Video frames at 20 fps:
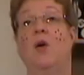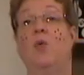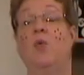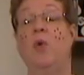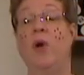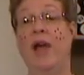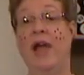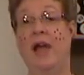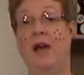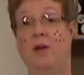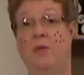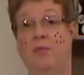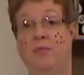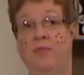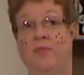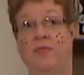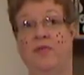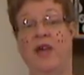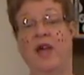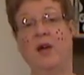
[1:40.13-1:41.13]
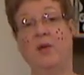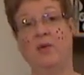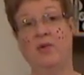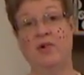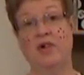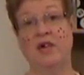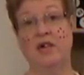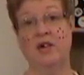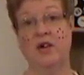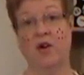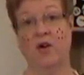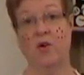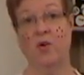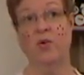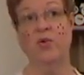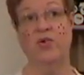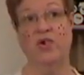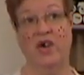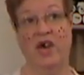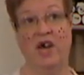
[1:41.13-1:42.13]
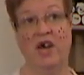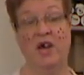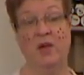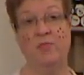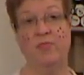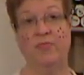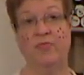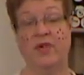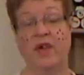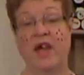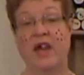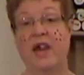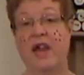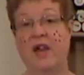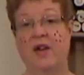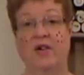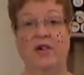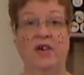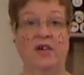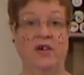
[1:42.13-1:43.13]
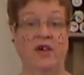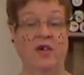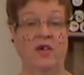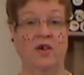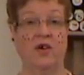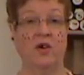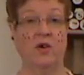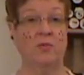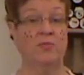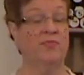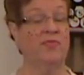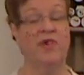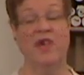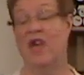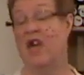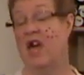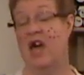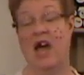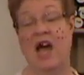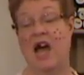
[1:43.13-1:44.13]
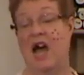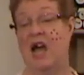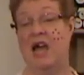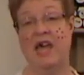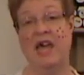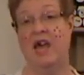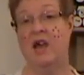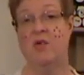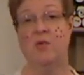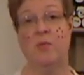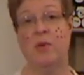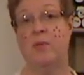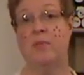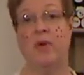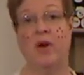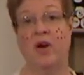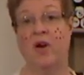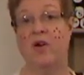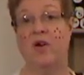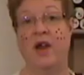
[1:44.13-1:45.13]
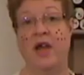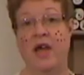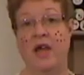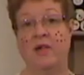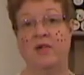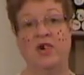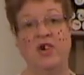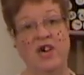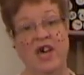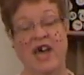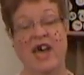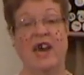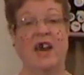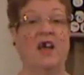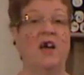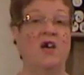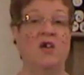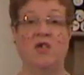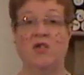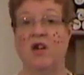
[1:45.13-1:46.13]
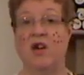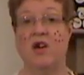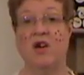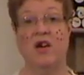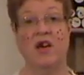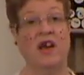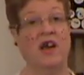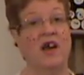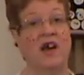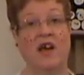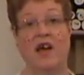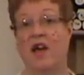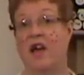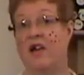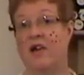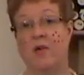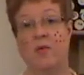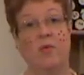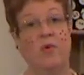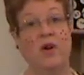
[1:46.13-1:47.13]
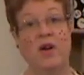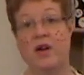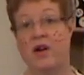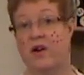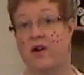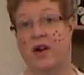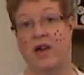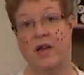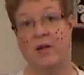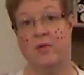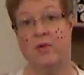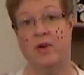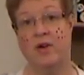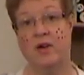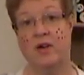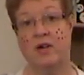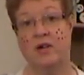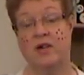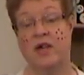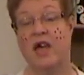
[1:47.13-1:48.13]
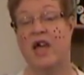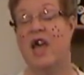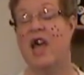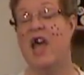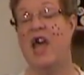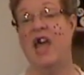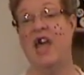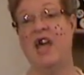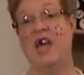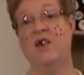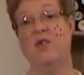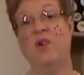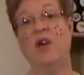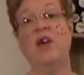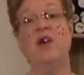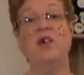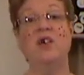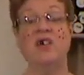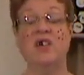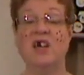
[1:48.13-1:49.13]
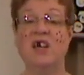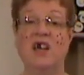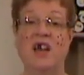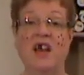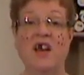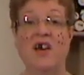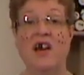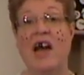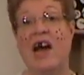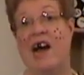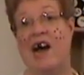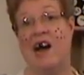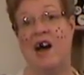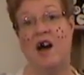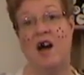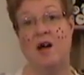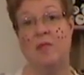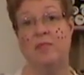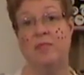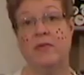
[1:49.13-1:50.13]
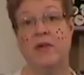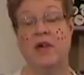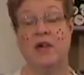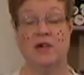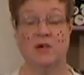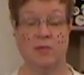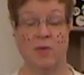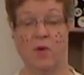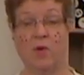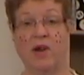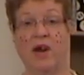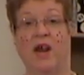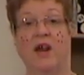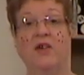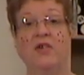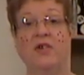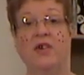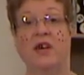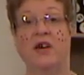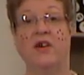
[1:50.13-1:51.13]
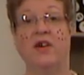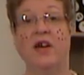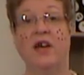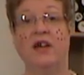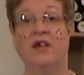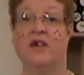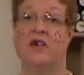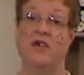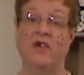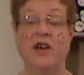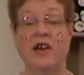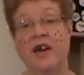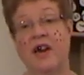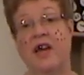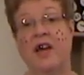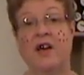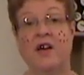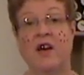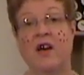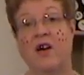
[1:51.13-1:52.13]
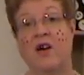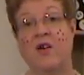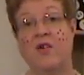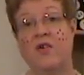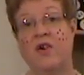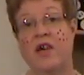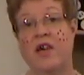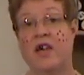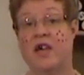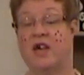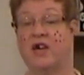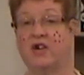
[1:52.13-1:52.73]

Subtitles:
Well, there was this girl, Cindy, and there's this other girl. I can't remember her name. She had long dark hair. I don't know what her name was. And we was sitting there at IHOP, smoking our cigarettes and drinking our coffee.